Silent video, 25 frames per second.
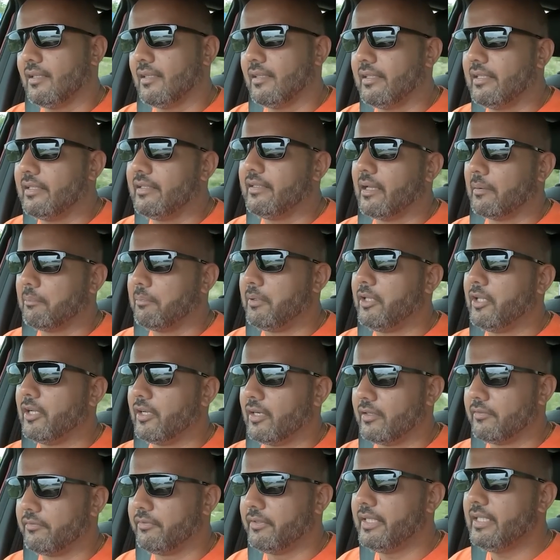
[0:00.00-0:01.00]
the
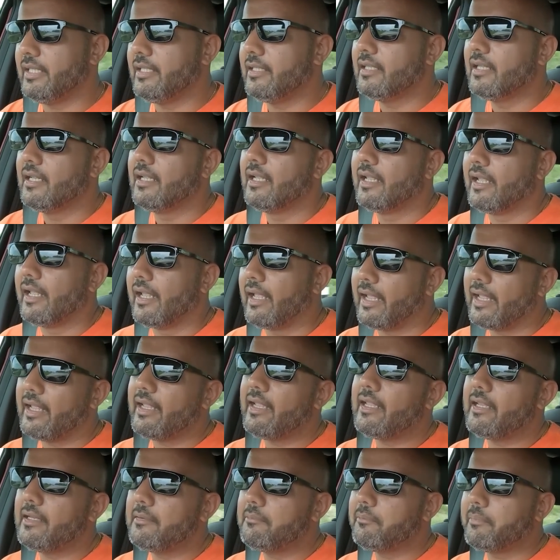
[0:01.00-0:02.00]
WRV
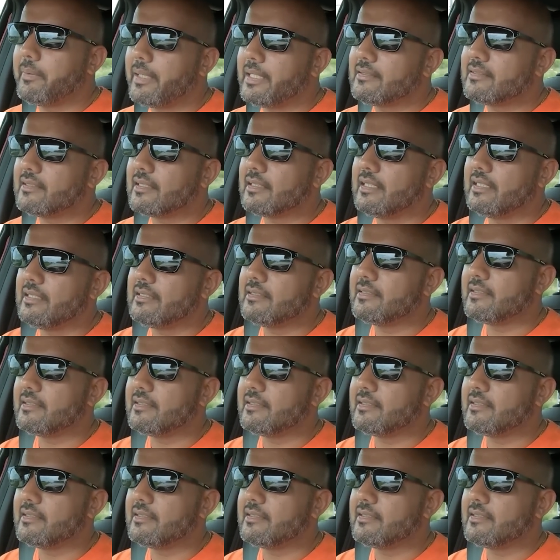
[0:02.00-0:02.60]
and basically